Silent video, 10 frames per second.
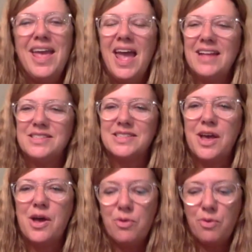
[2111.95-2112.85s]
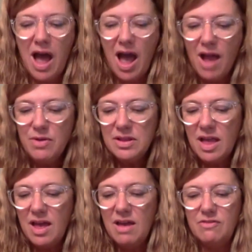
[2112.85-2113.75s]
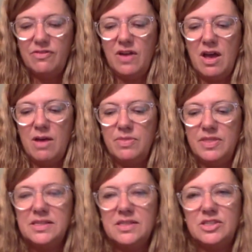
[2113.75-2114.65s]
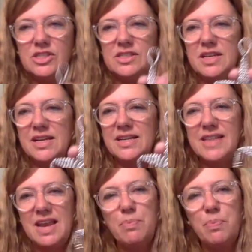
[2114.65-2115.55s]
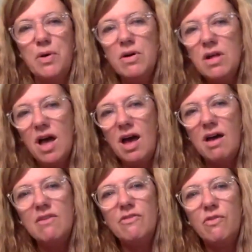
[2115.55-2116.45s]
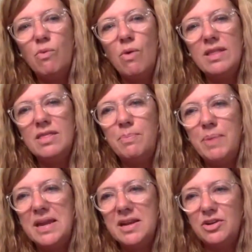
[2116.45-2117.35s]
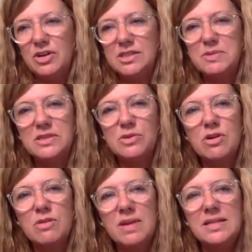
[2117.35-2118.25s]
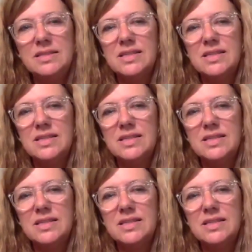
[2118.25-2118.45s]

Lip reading: And so I would love, this is just an example of one of the beaded Christmas ornaments.